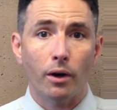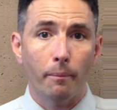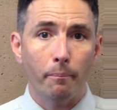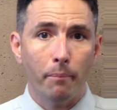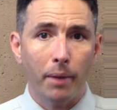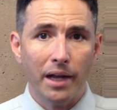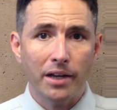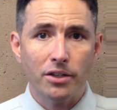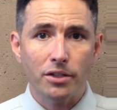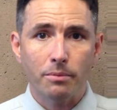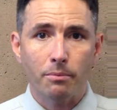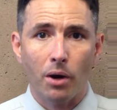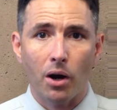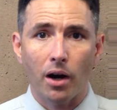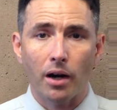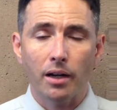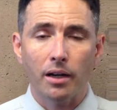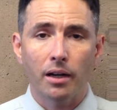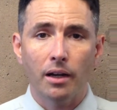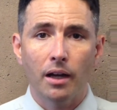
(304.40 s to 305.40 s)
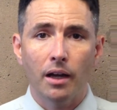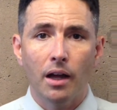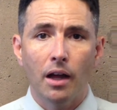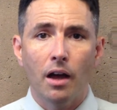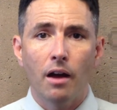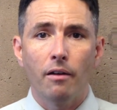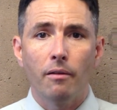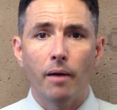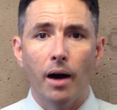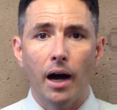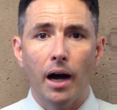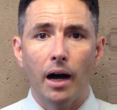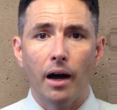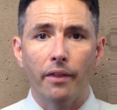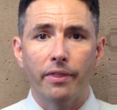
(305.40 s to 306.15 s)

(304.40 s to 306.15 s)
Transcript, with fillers: a benchmark uh,